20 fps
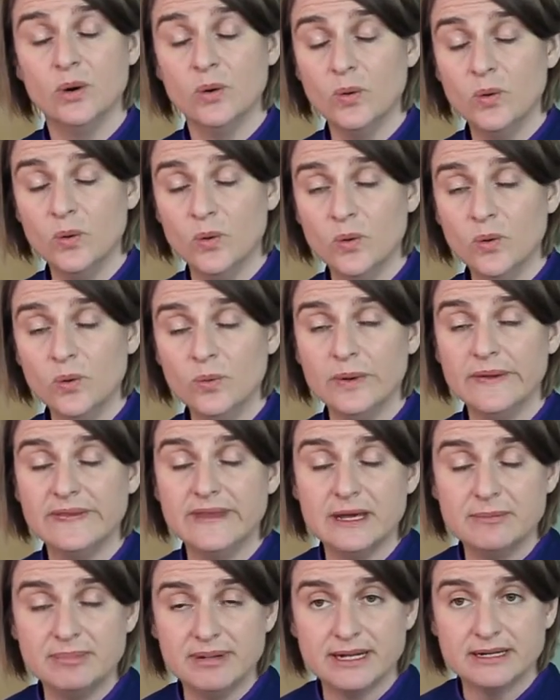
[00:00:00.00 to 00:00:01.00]
or when
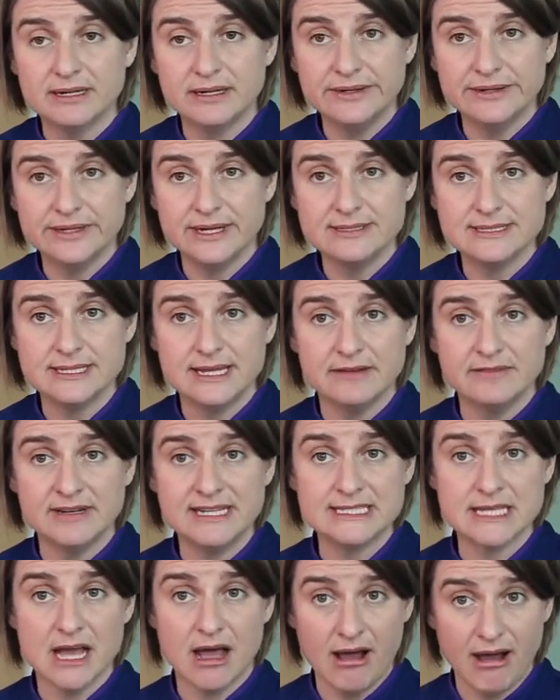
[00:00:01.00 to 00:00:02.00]
their blood glucose level
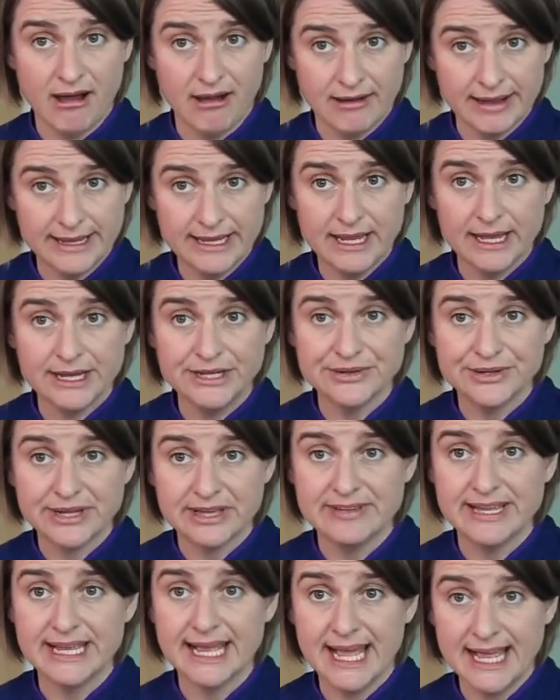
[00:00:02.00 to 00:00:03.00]
is high and you're
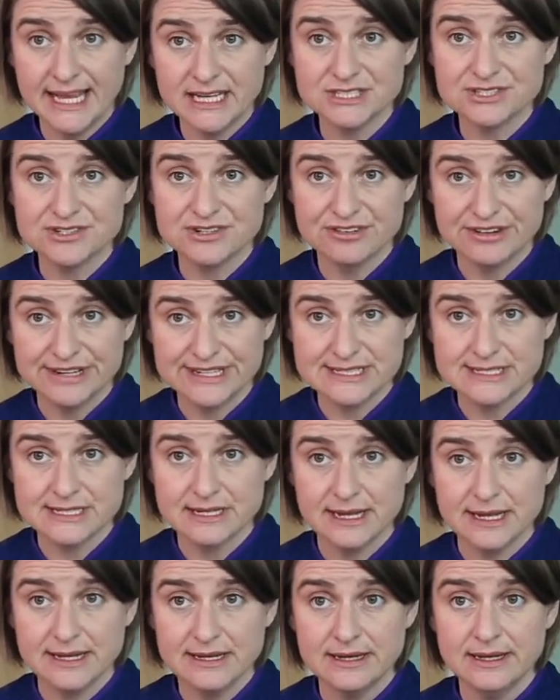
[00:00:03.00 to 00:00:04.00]
giving extra
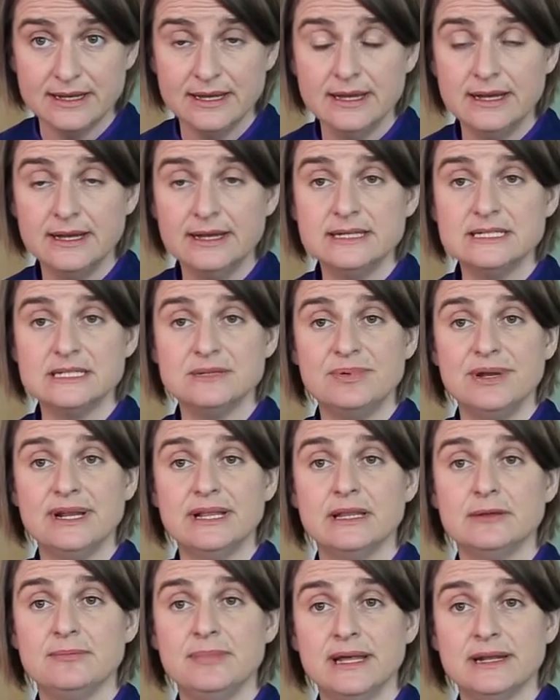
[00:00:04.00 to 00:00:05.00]
insulin to bring
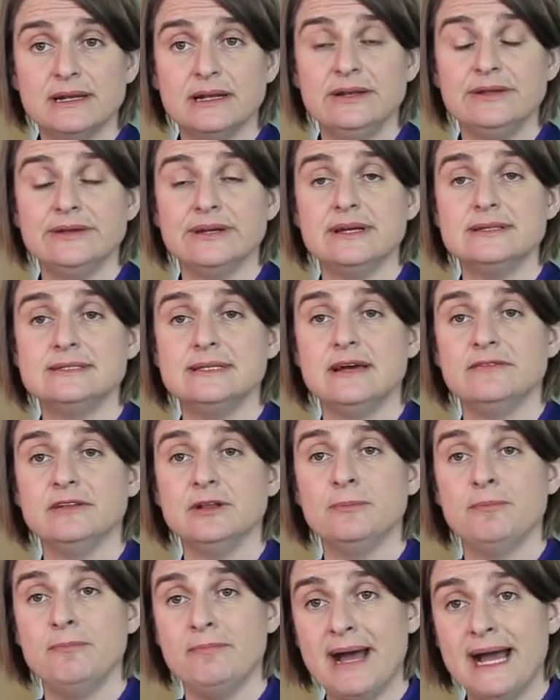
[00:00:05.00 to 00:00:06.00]
the blood glucose
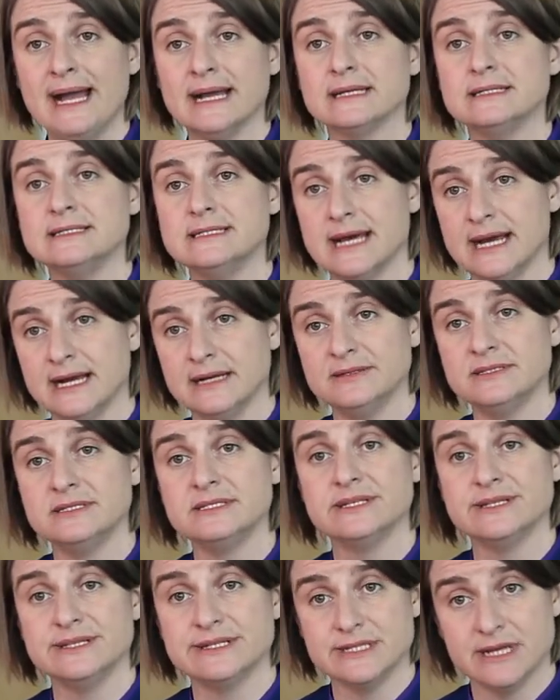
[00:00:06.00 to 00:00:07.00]
level back down
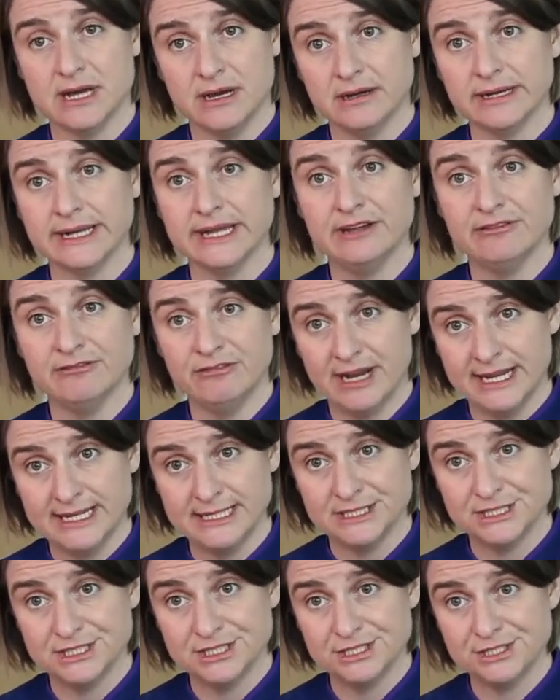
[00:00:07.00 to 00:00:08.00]
to the target
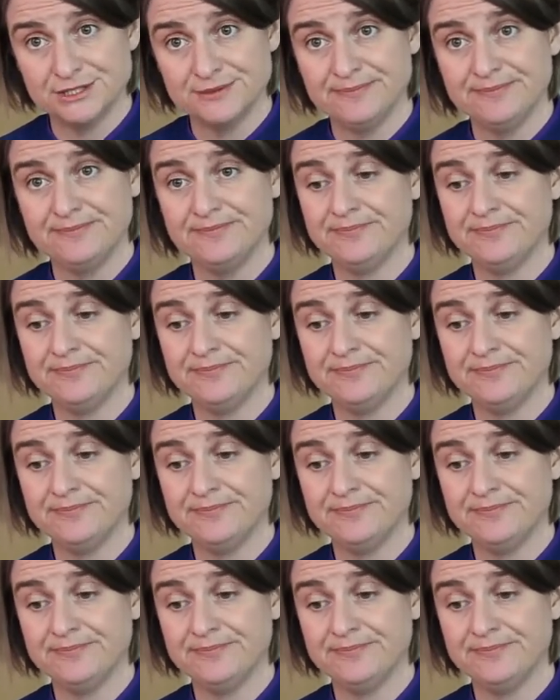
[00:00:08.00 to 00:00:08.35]
range.